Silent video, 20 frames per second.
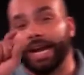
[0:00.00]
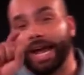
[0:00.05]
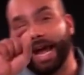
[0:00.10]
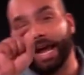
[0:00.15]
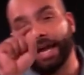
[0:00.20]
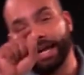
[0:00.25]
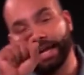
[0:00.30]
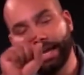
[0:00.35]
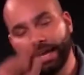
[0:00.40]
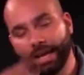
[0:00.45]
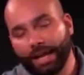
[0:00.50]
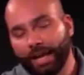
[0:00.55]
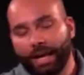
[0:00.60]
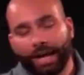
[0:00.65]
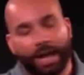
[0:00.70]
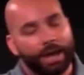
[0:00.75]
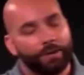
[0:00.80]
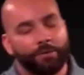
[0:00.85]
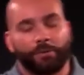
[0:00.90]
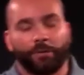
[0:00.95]
hey,
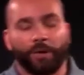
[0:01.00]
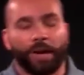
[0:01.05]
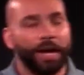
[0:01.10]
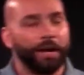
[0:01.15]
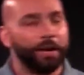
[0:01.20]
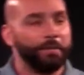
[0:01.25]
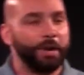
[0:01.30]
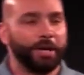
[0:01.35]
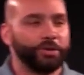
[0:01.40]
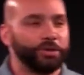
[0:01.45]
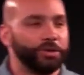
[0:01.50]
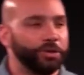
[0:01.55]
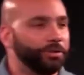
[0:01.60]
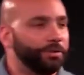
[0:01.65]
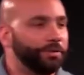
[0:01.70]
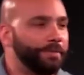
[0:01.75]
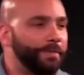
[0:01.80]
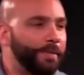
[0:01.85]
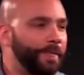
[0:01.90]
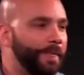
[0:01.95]
I haven't forgotten about
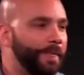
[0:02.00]
you.